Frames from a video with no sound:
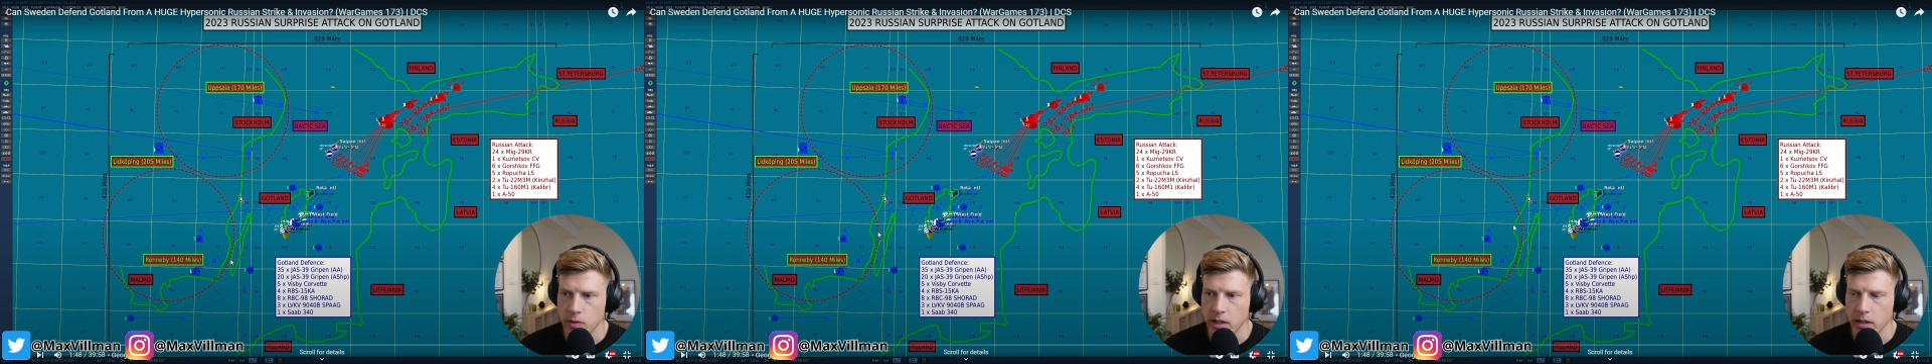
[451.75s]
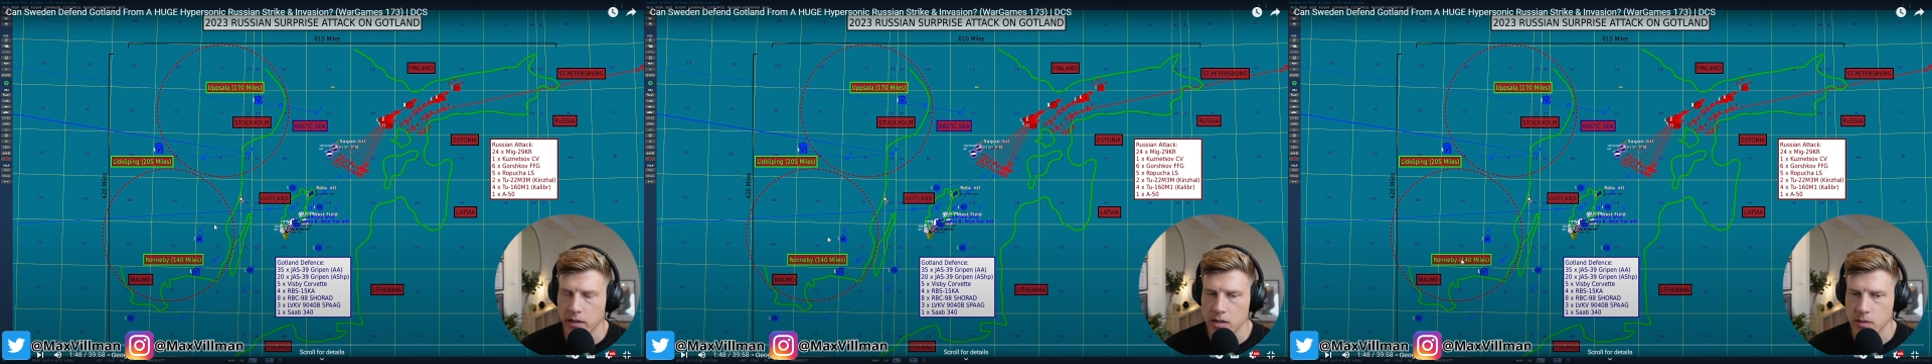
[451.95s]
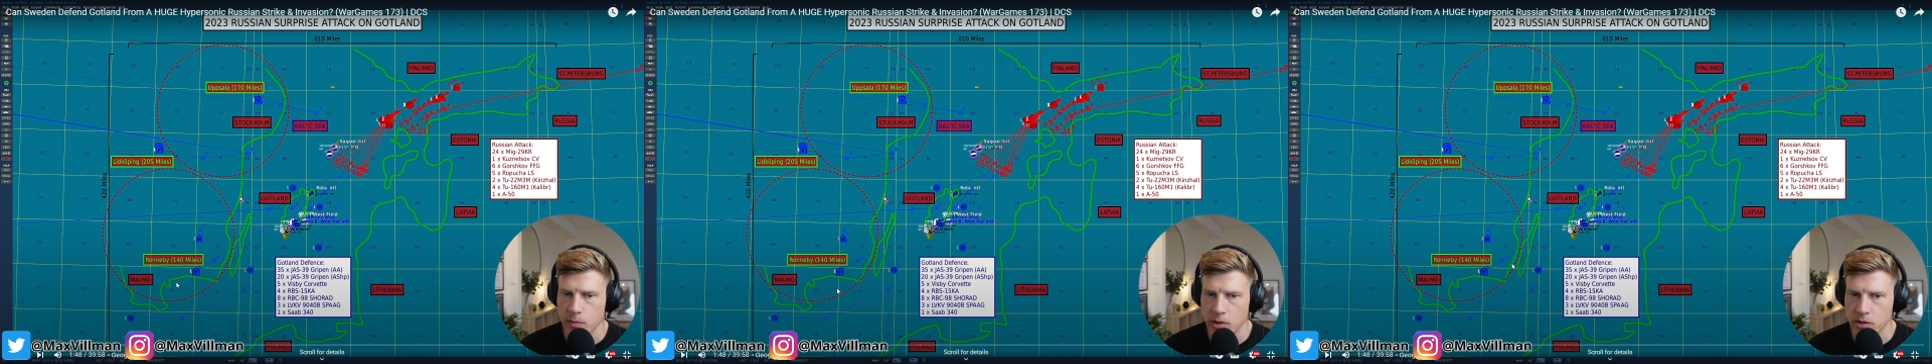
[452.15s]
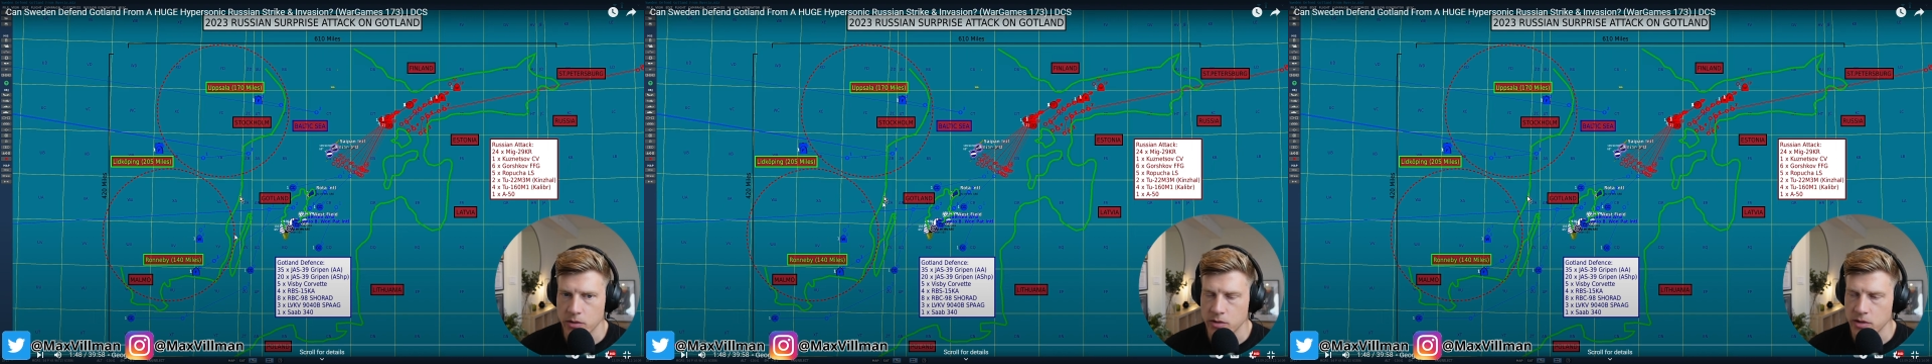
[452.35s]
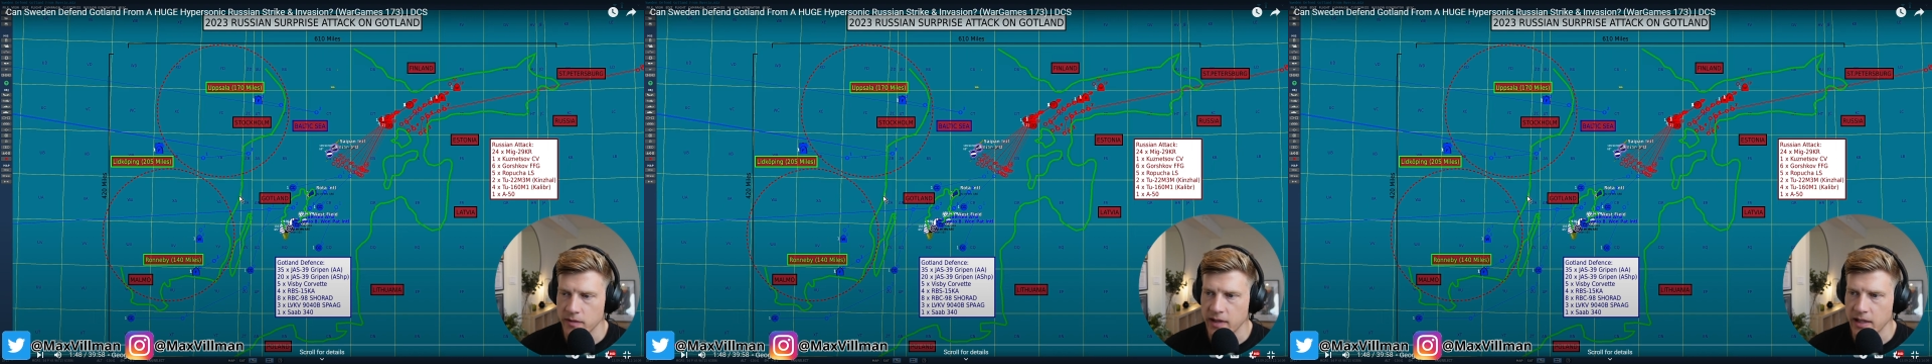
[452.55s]
we can disperse
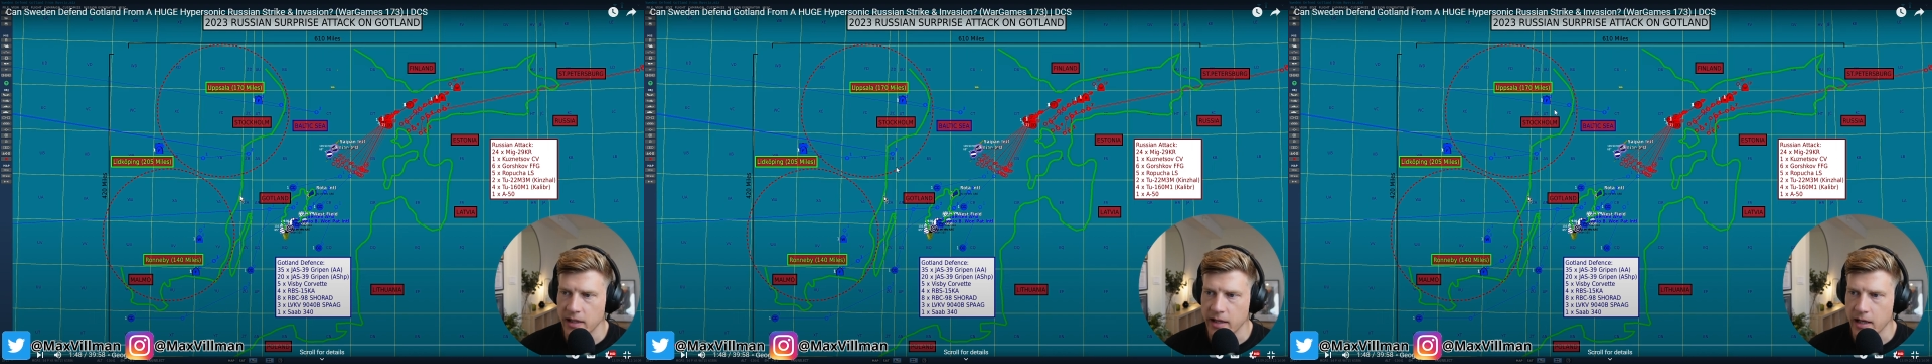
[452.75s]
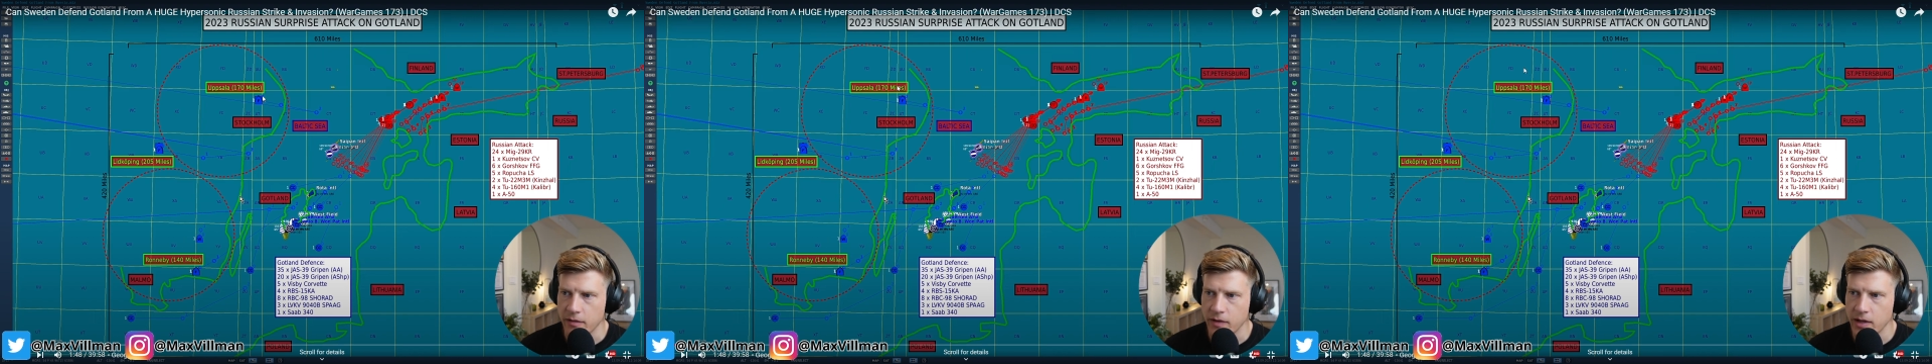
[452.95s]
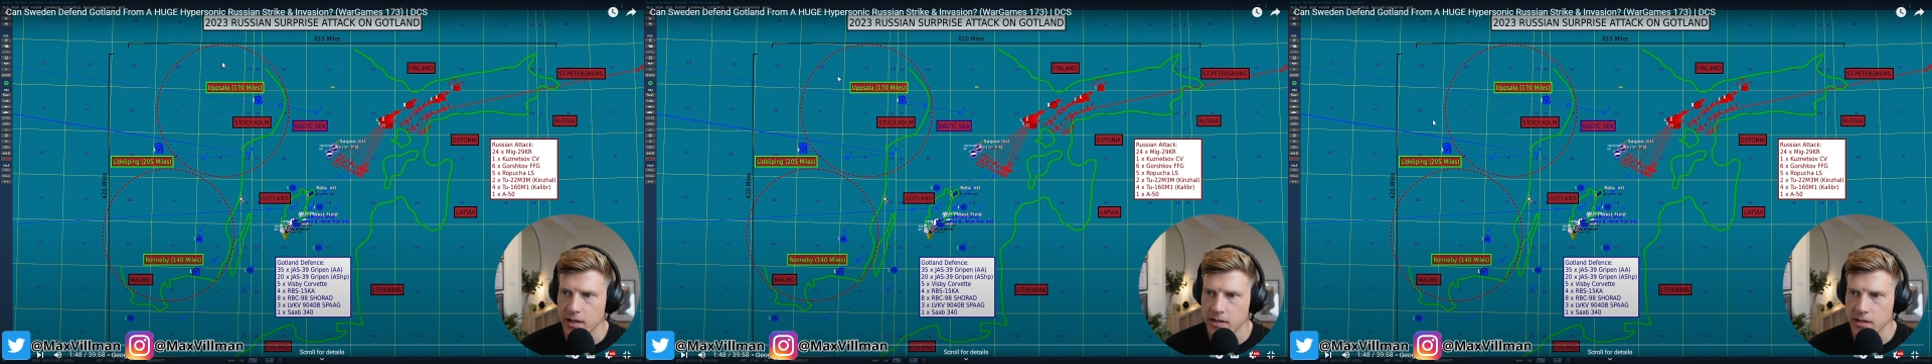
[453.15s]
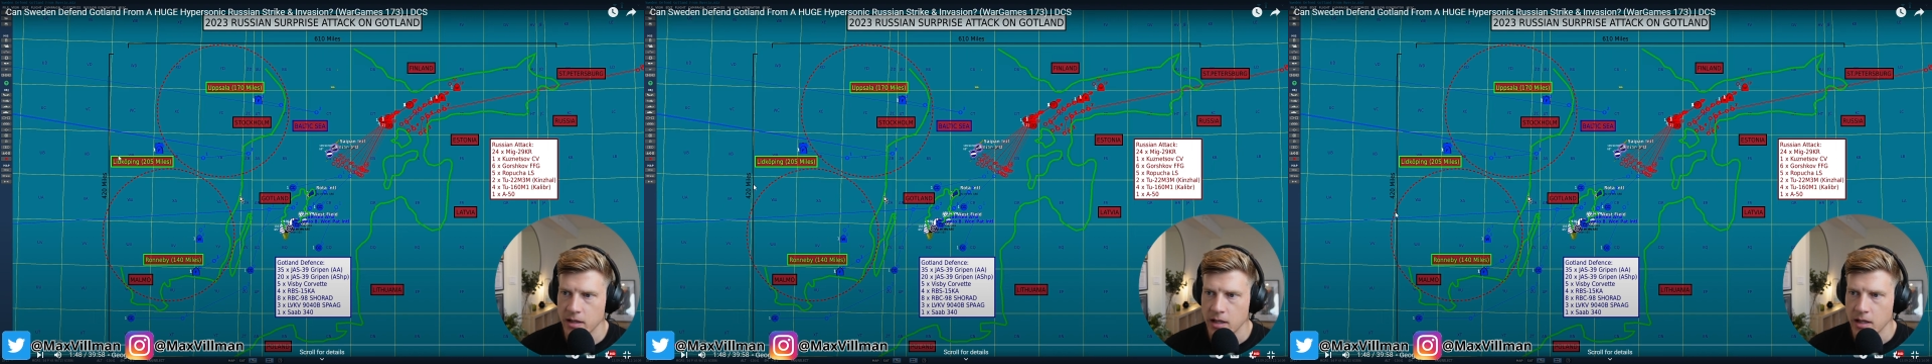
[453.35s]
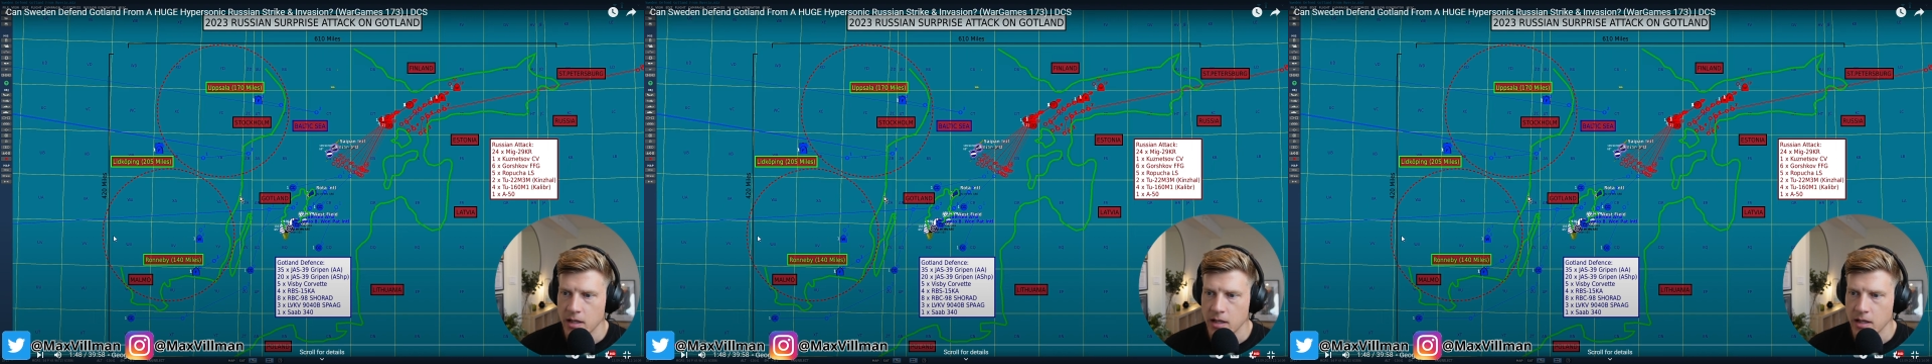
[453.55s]
to civilian airfields.